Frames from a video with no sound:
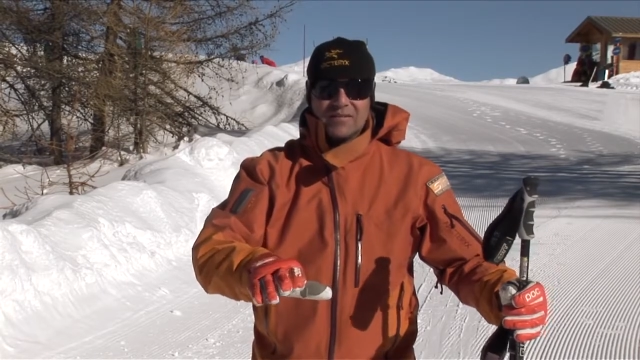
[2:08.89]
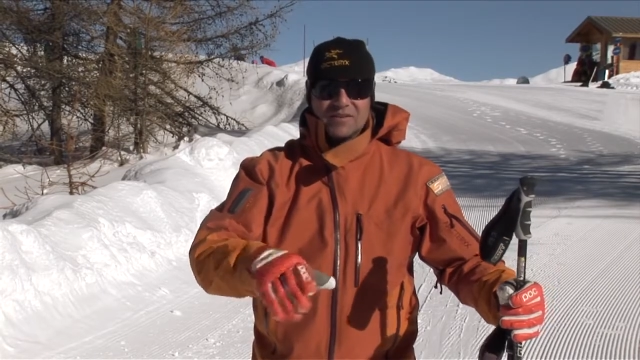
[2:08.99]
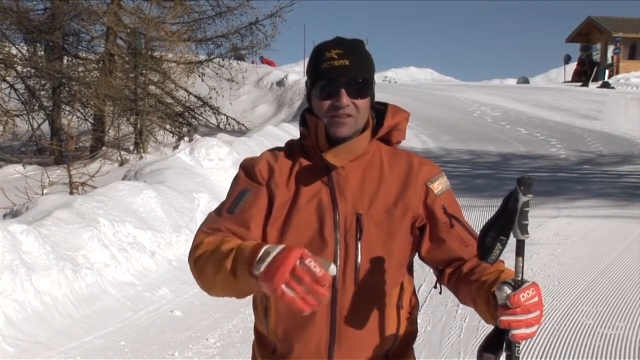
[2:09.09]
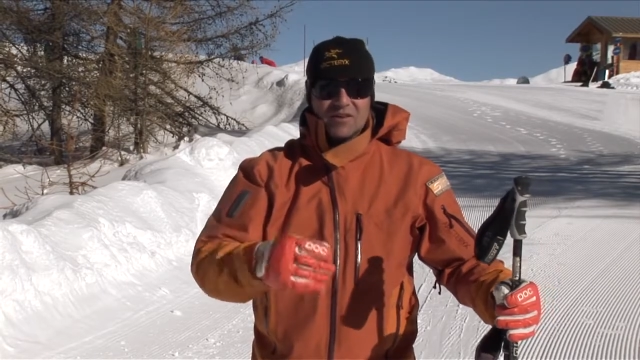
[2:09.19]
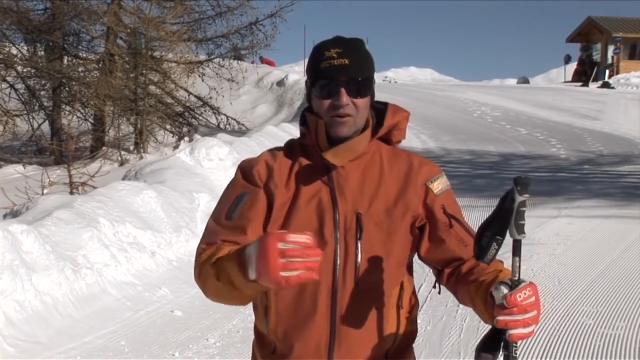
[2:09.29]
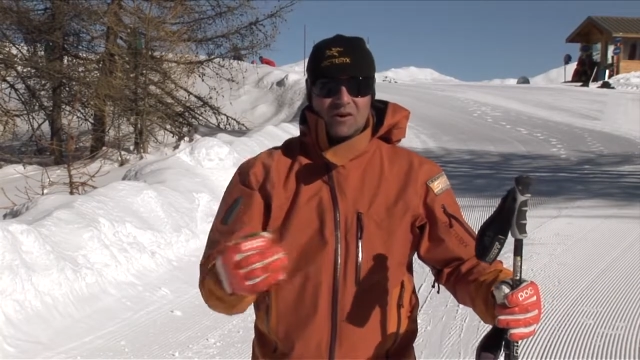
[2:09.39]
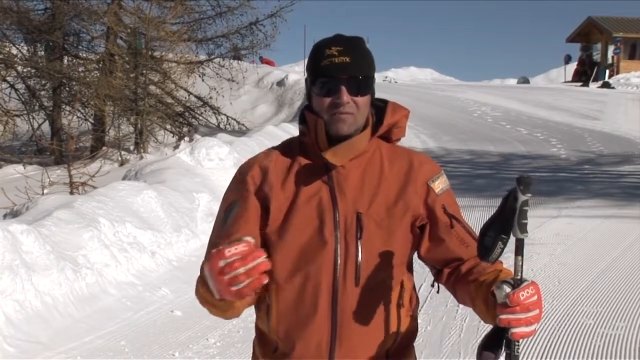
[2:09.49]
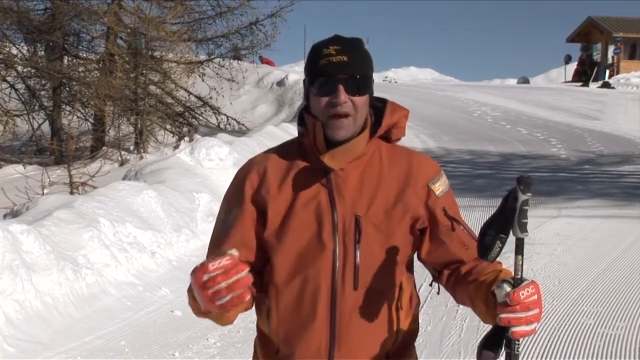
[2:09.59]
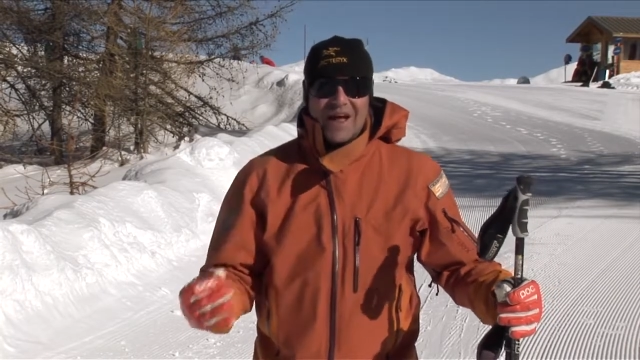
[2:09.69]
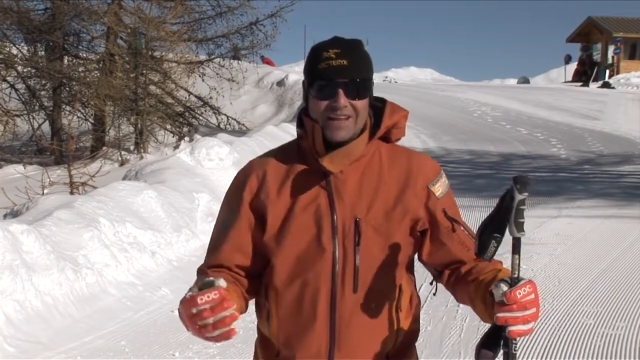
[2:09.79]
so you're not going to
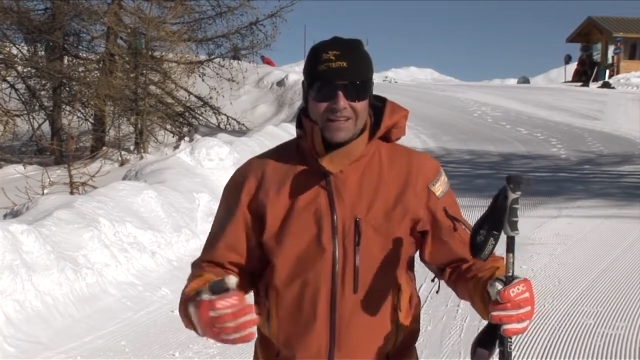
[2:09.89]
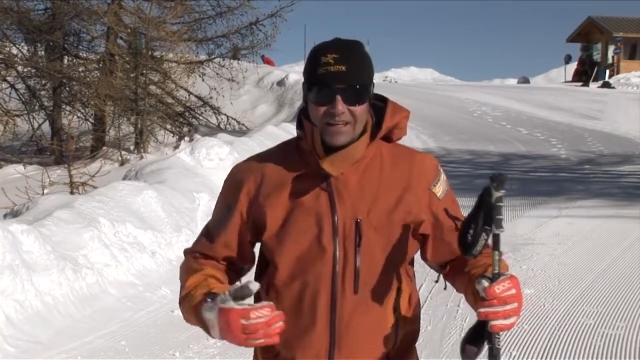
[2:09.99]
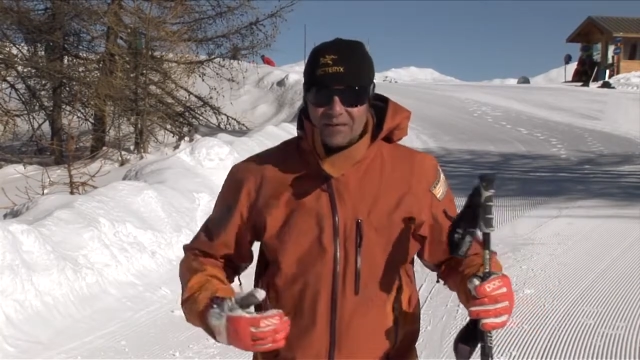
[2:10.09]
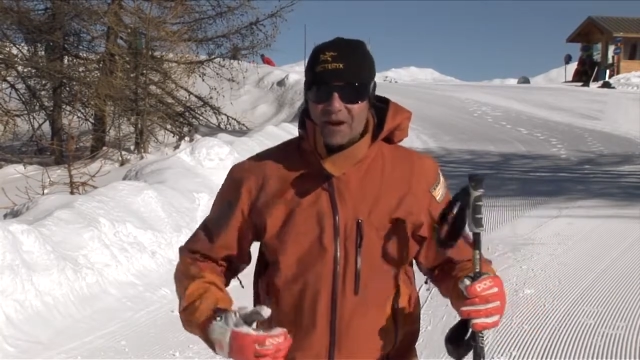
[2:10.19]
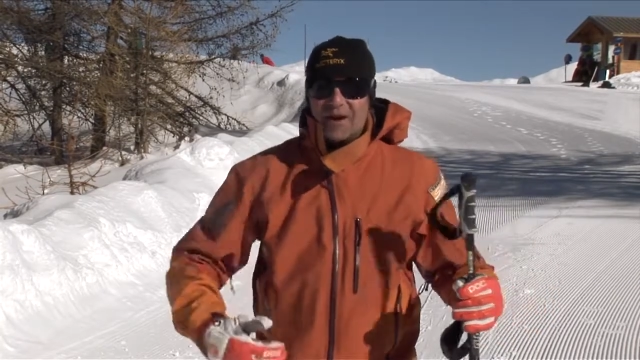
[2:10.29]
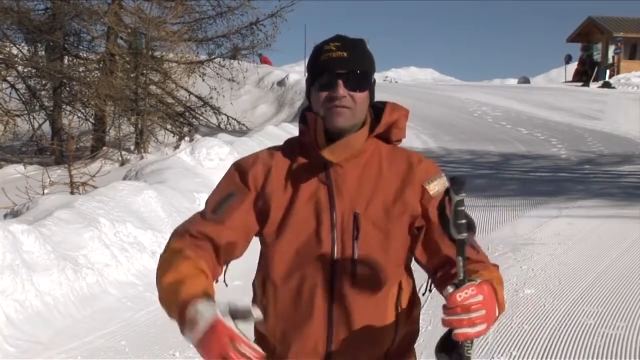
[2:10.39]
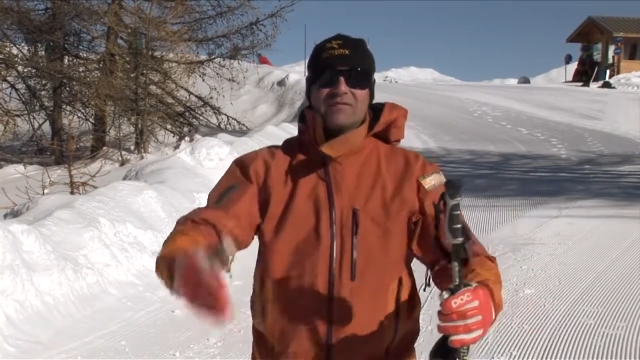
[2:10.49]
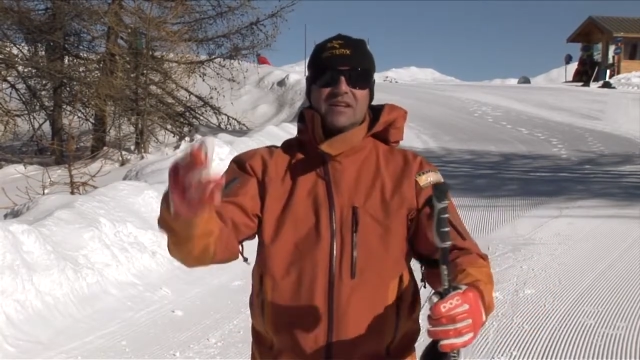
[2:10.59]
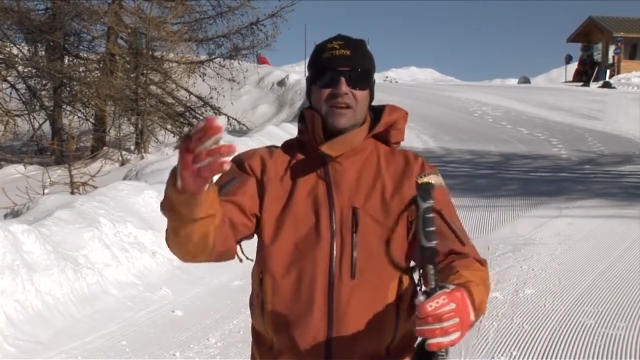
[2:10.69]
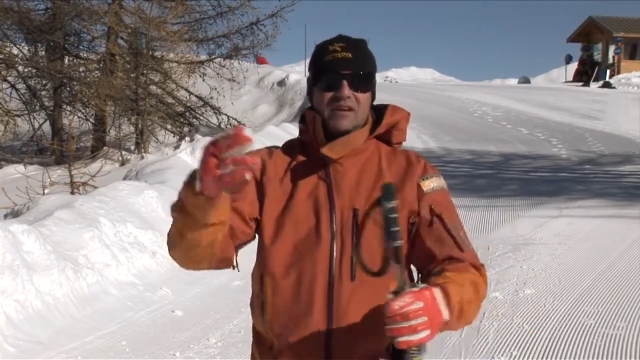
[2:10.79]
panic about
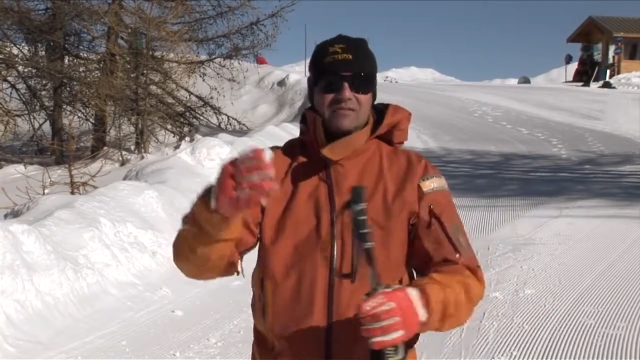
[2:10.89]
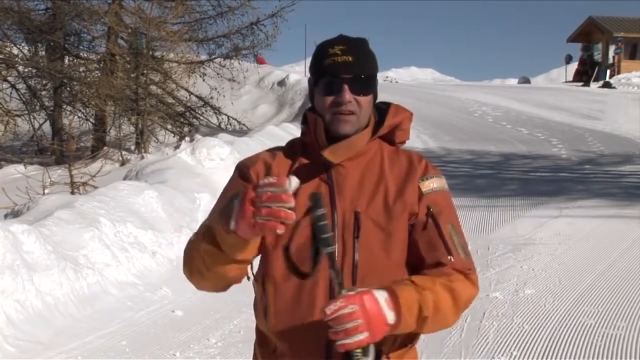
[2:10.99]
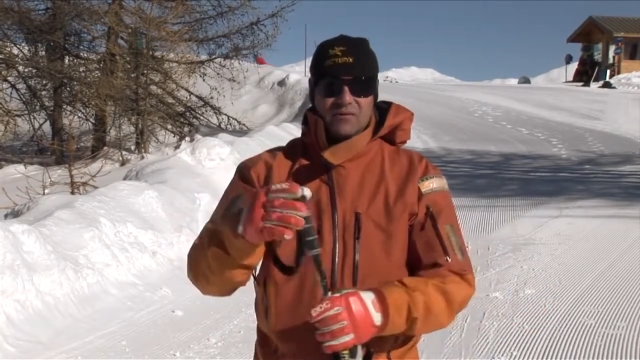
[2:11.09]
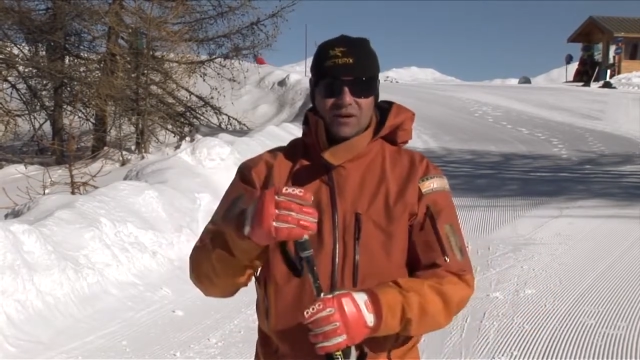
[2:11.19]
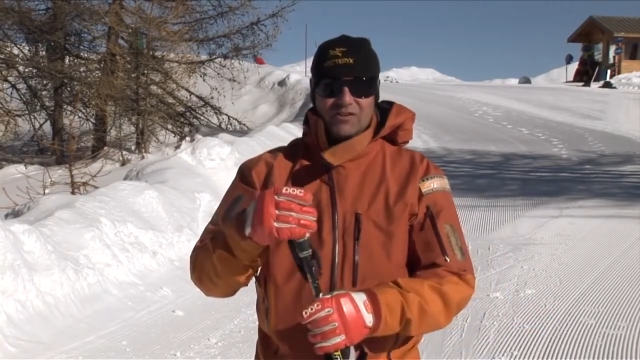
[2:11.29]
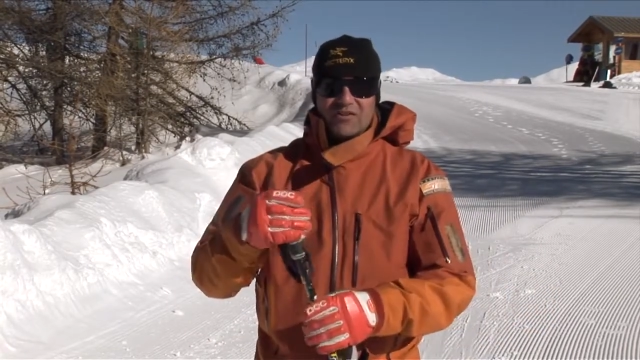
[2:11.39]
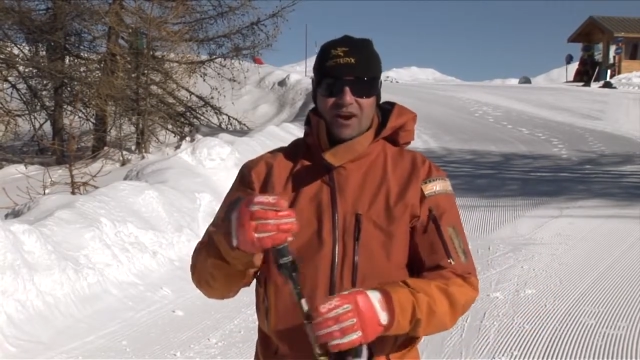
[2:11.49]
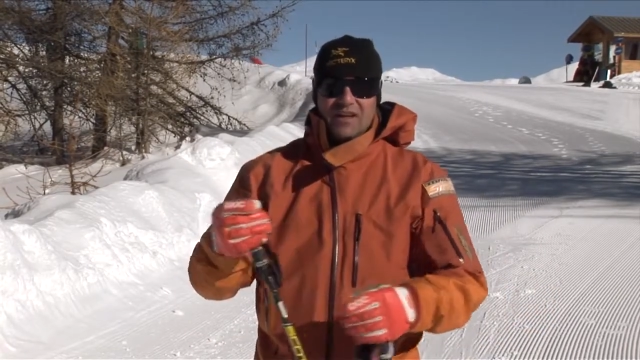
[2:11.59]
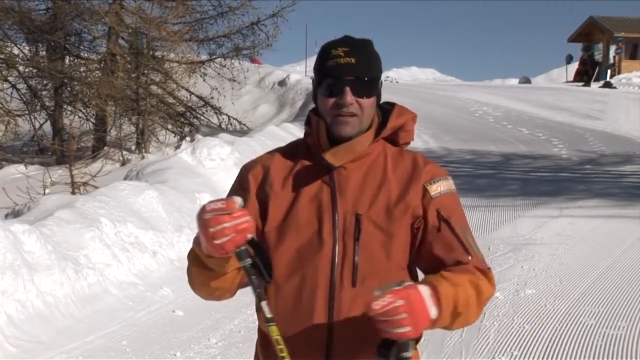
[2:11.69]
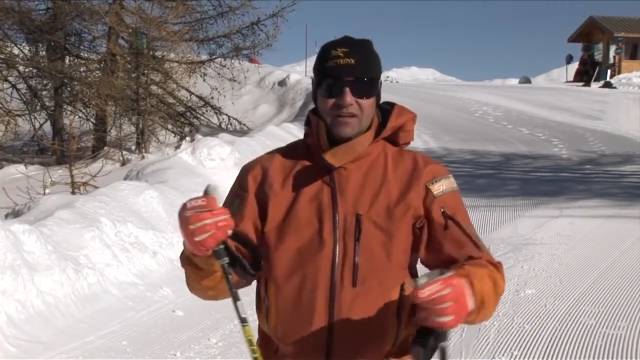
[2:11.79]
feeling like a runaway
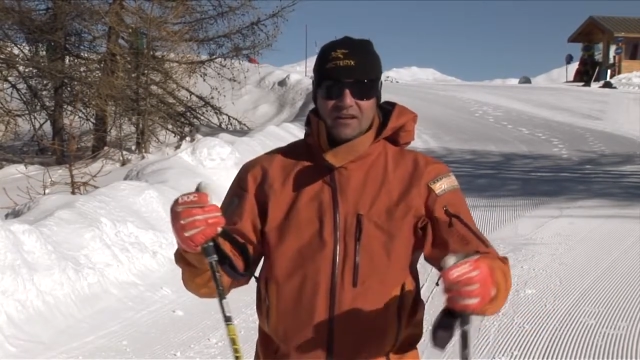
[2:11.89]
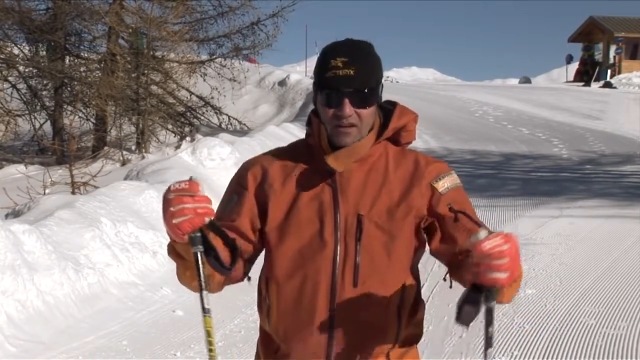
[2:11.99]
train.